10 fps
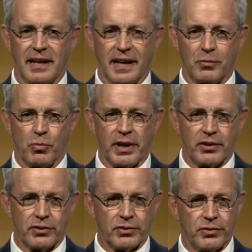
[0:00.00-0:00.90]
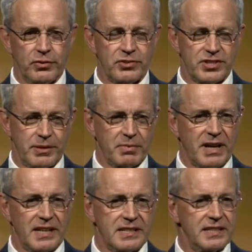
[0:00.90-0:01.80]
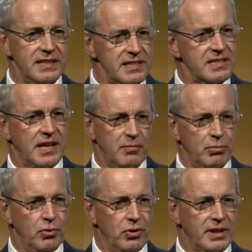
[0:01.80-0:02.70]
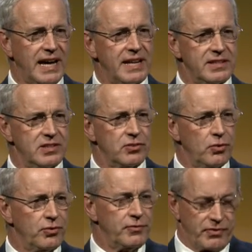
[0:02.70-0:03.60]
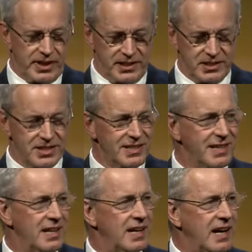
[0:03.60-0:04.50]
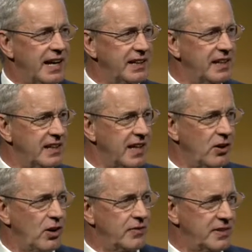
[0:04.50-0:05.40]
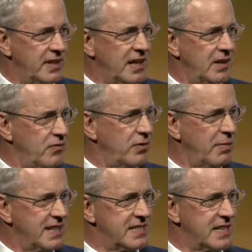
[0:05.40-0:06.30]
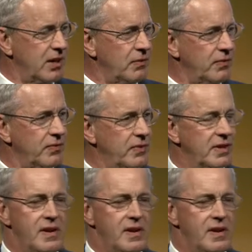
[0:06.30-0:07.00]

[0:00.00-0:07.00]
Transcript: And when her cruise ship got to Istanbul, Kathy told her friends, "I need a day off today for myself."